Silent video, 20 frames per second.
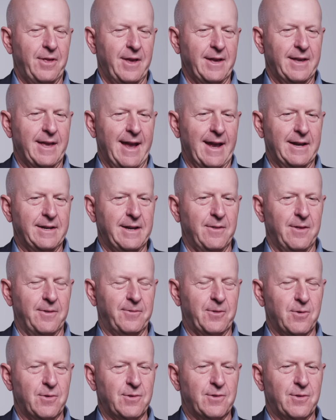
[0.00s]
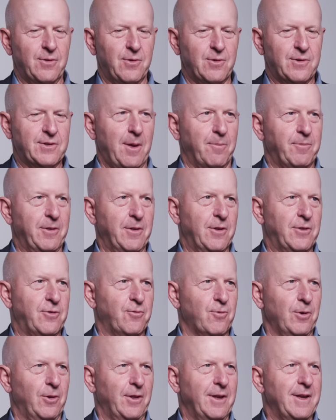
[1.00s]
think, Andy, that there's something
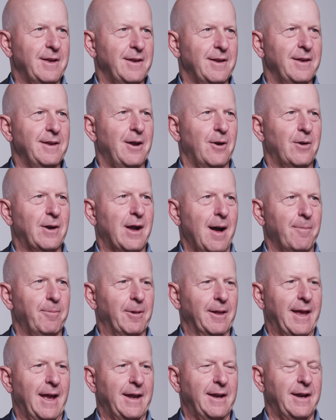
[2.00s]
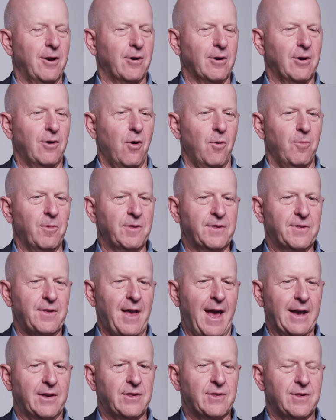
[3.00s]
that's really, you know, complicated here. Goldman
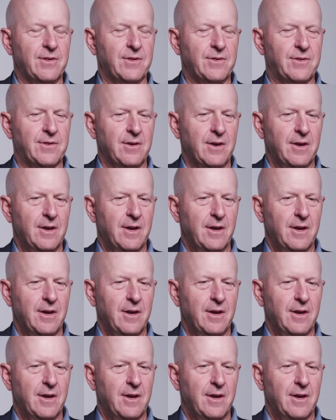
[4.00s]
Sachs's